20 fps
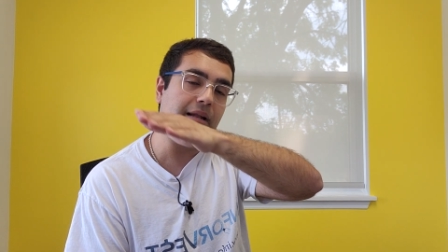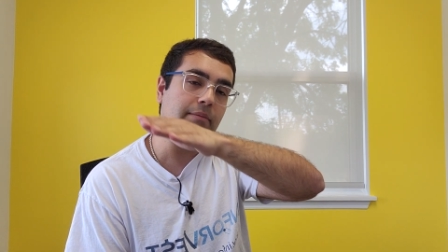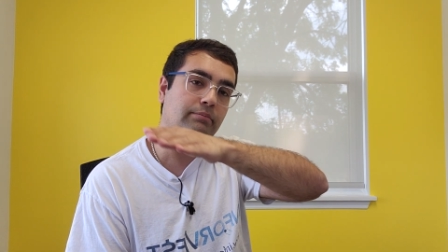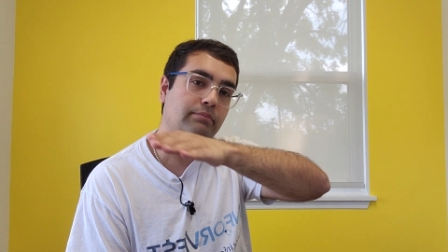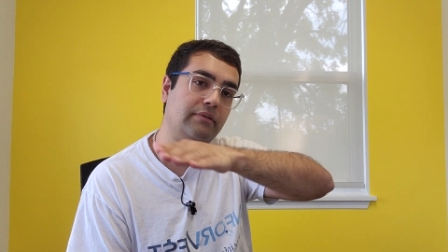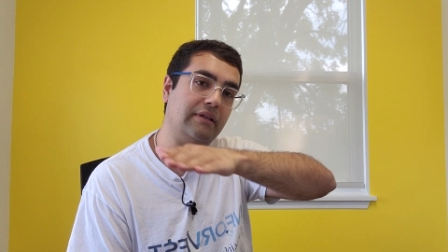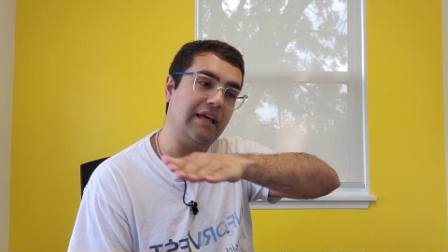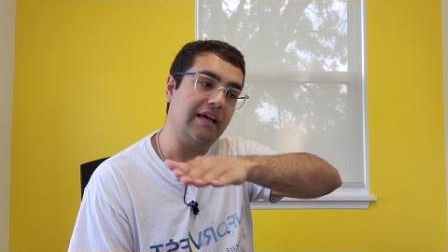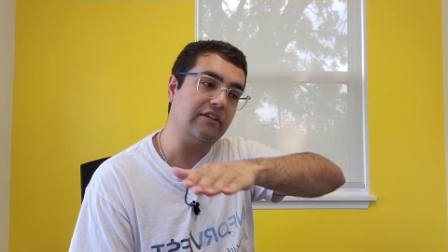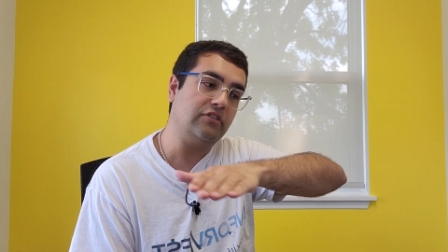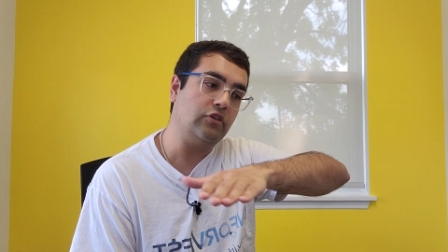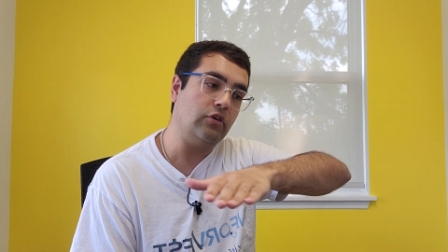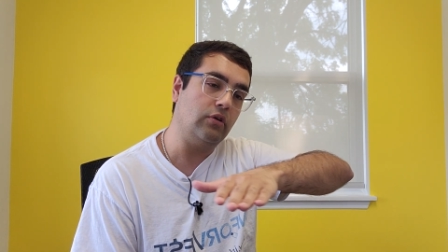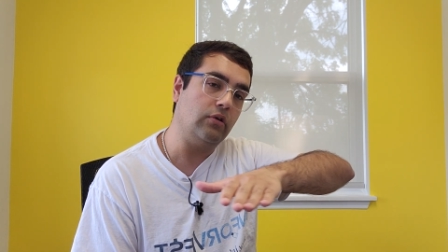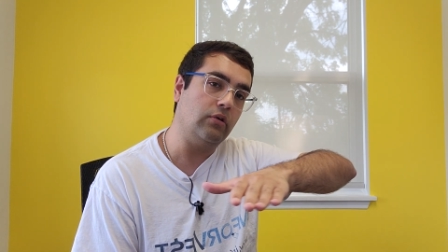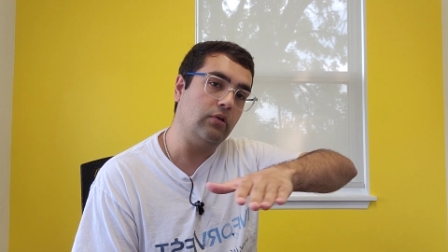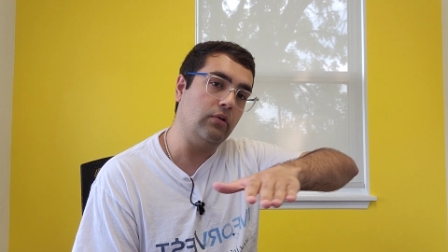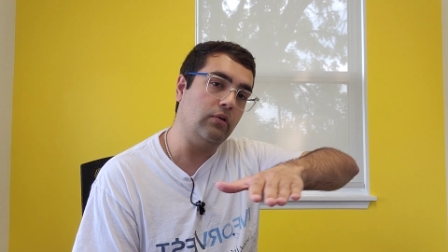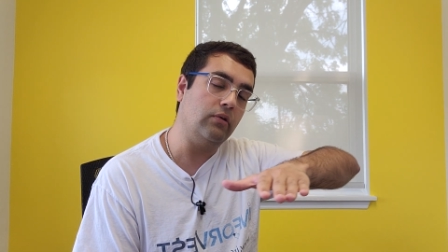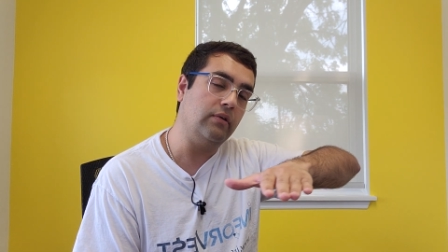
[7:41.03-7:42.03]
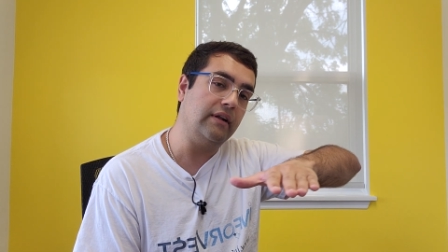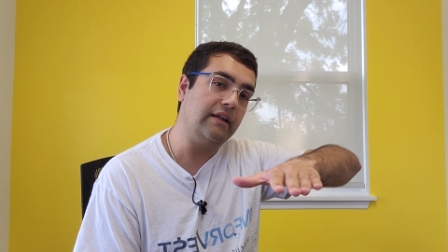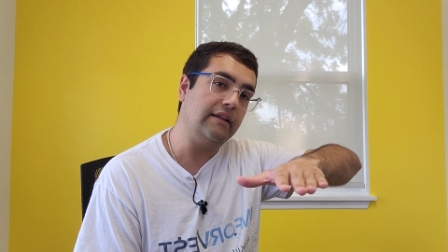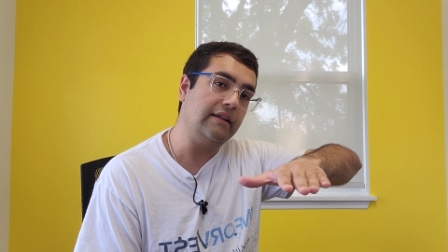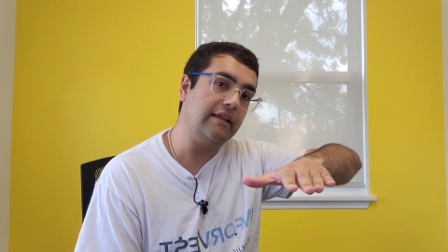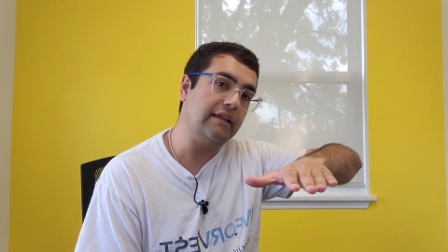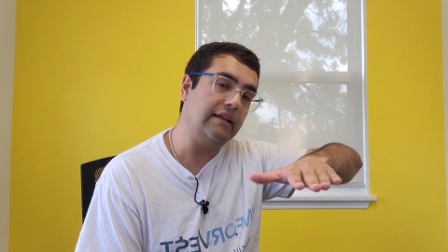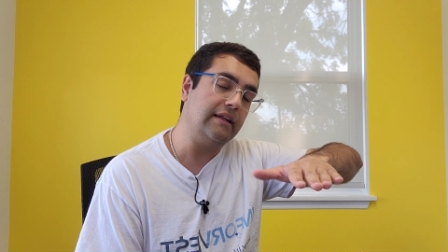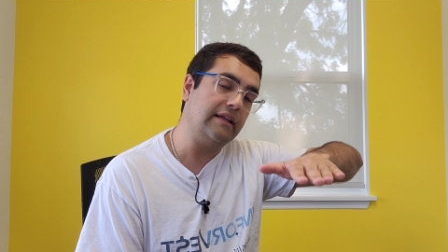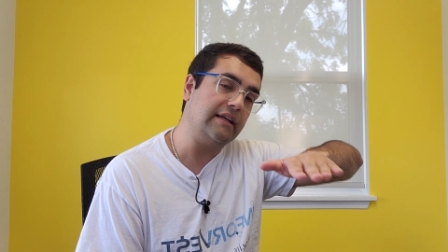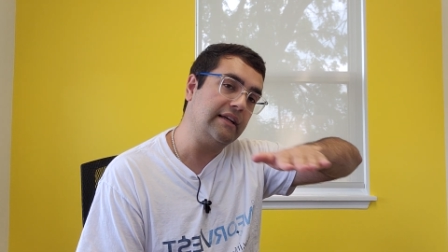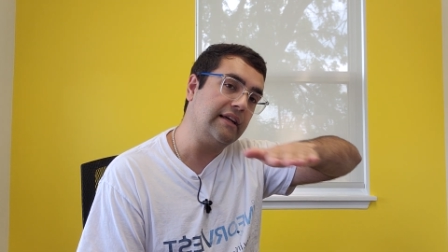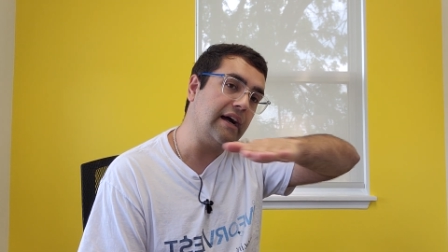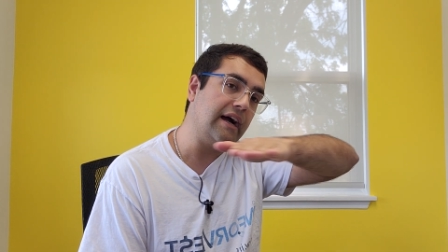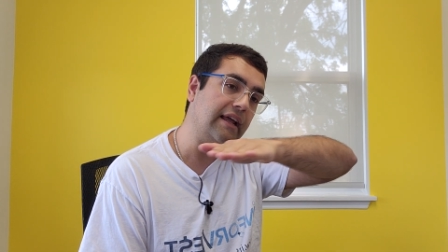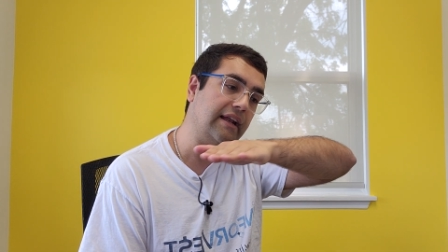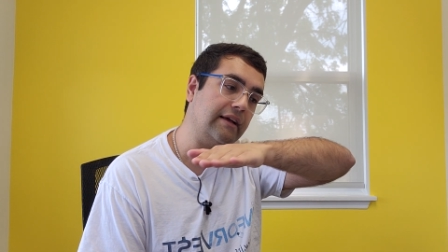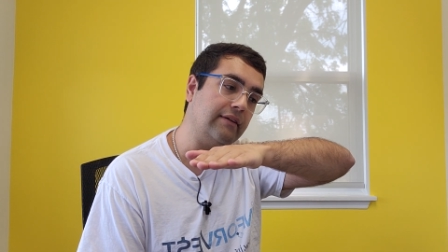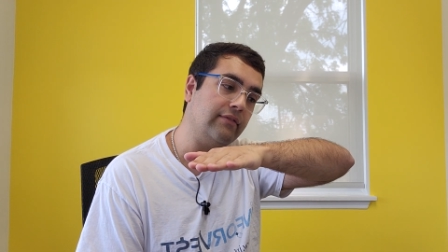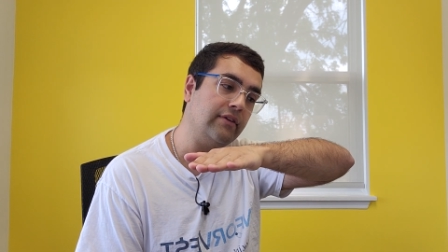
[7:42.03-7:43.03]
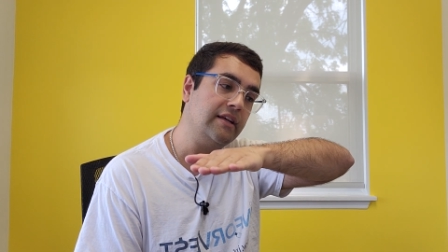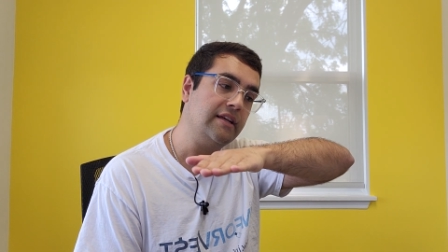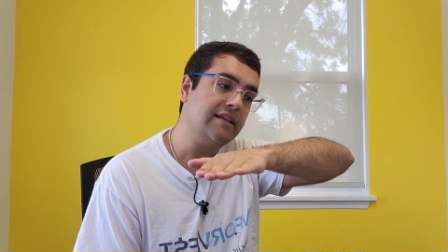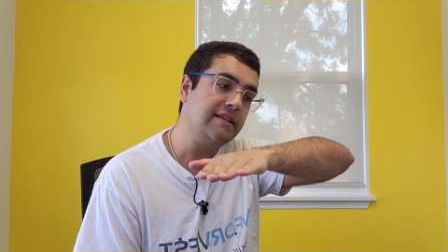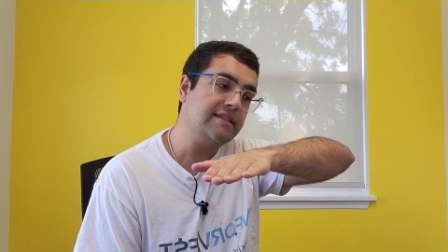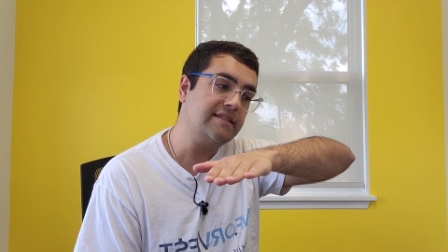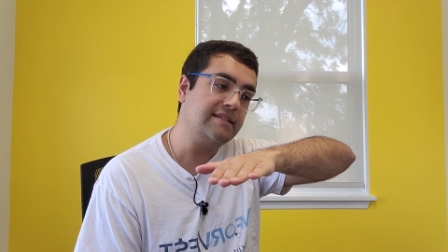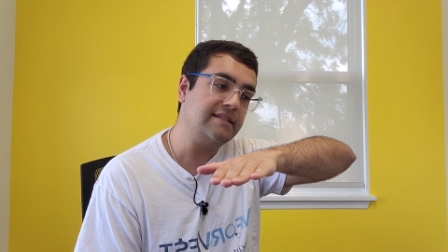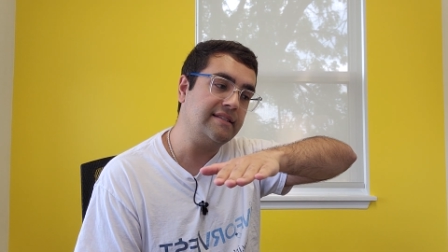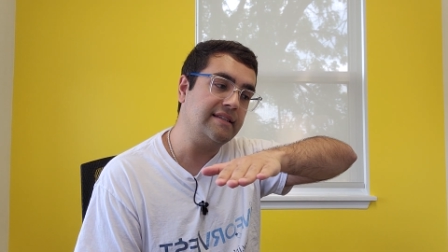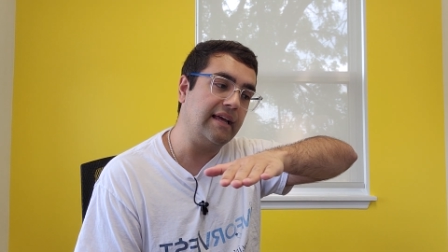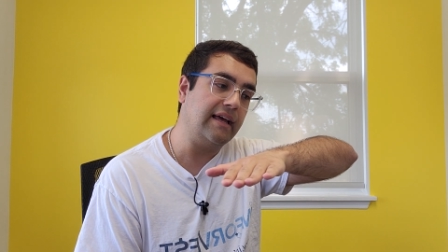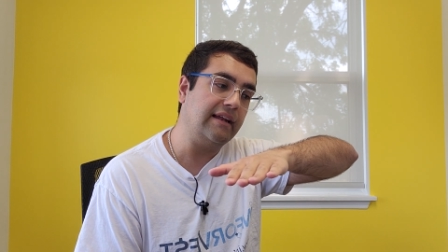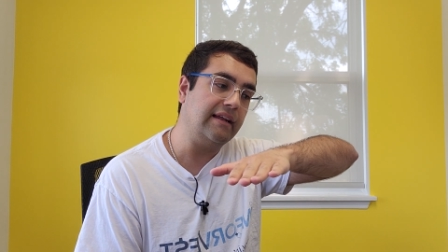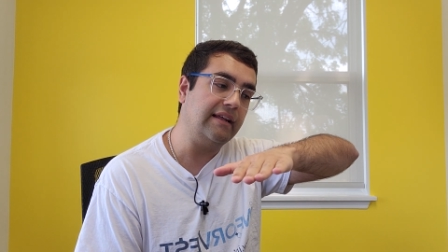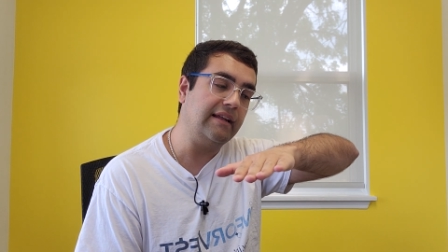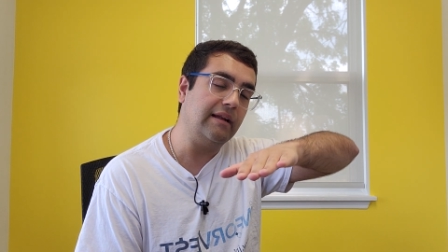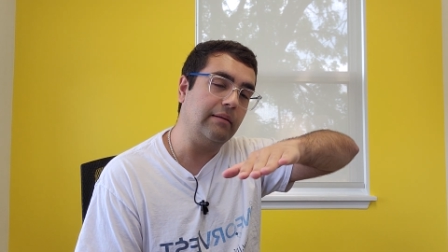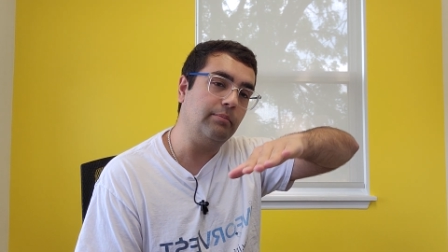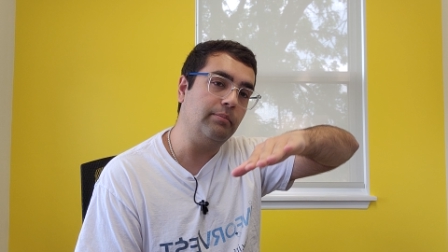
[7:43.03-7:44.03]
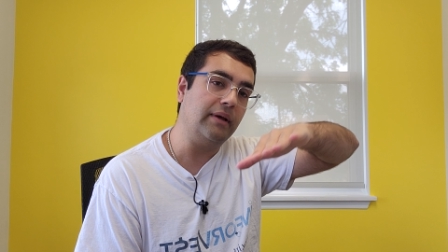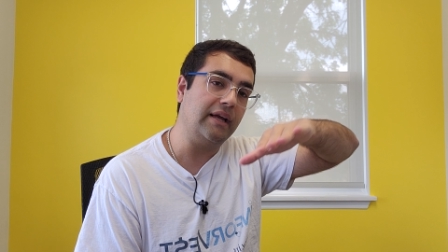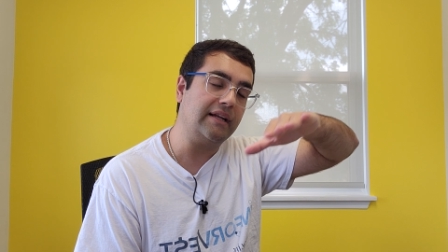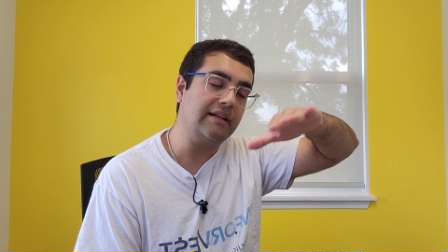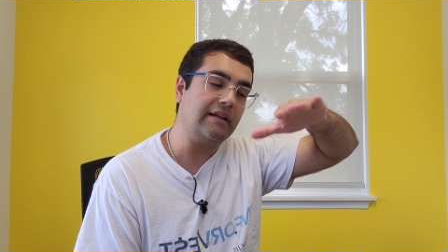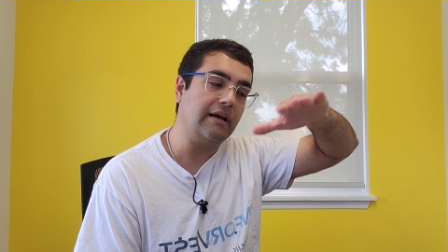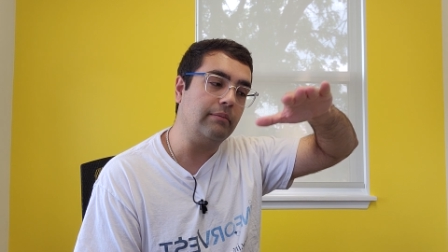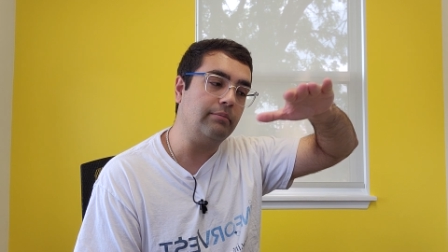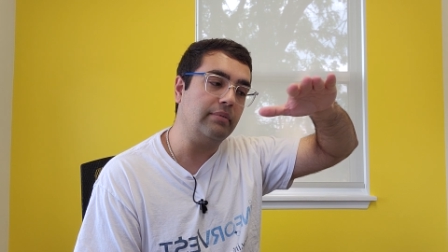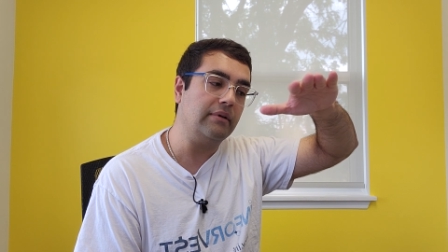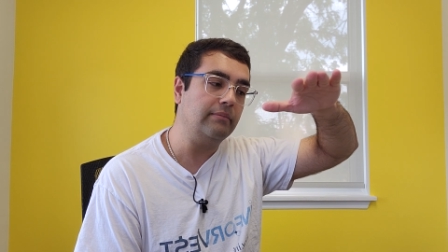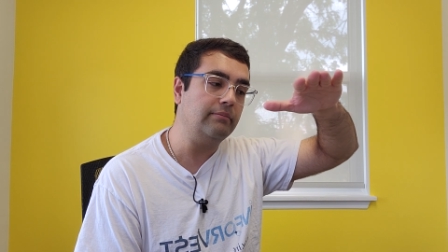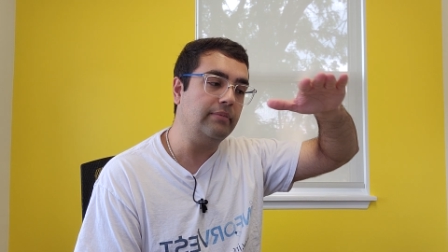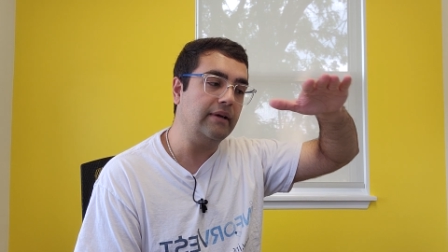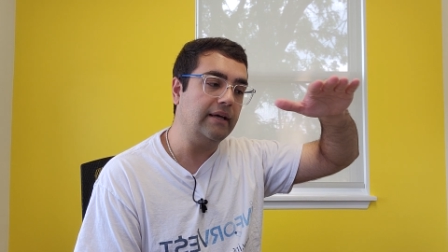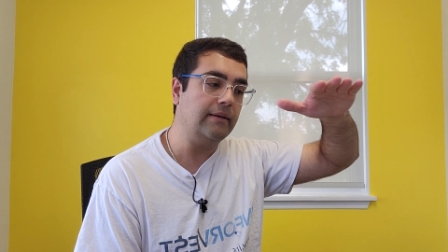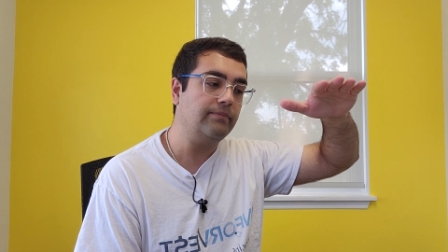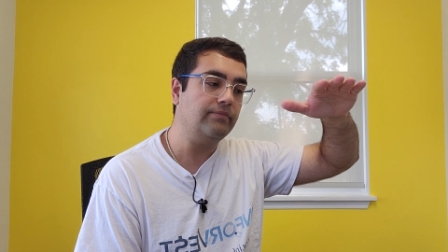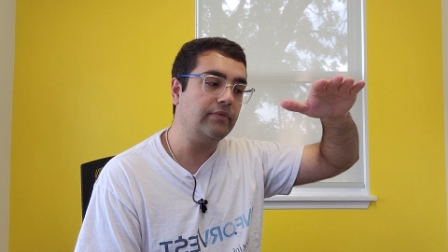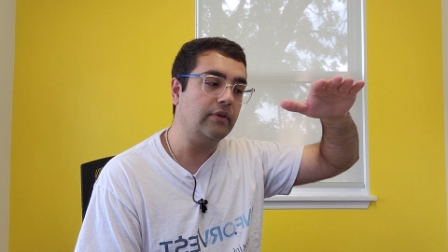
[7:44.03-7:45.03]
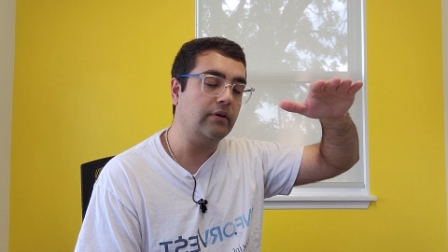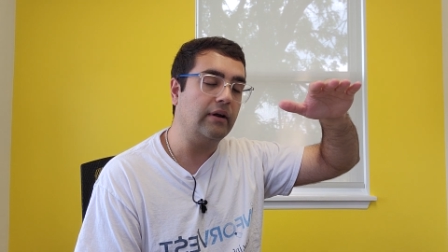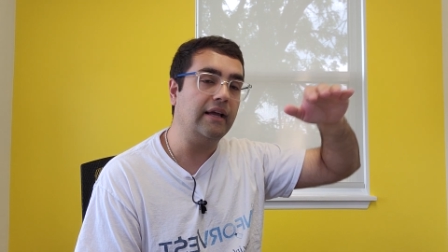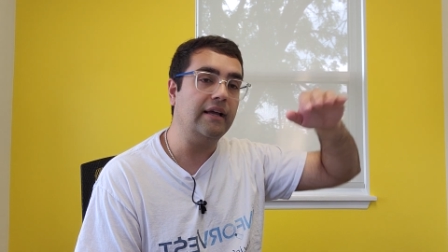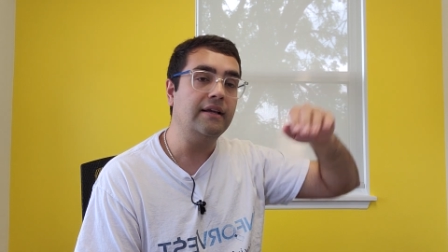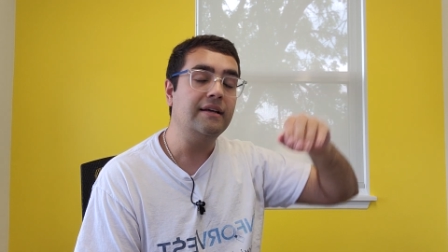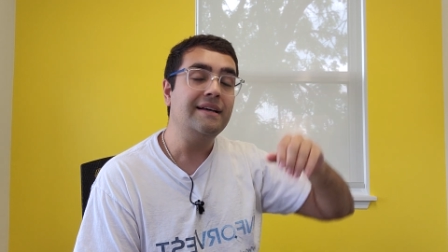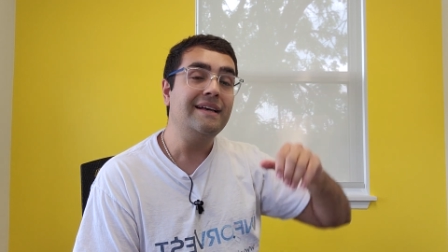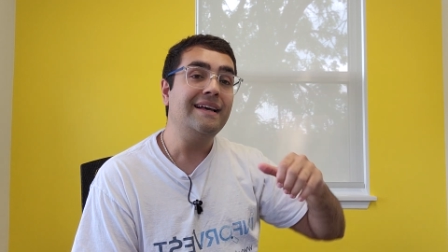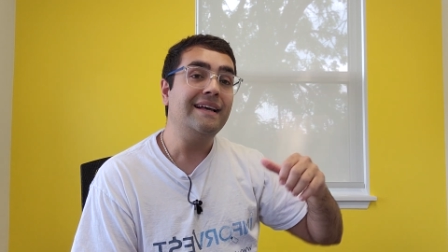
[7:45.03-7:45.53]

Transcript: it plateaued and then it kind of steadied and picked up a bit, right?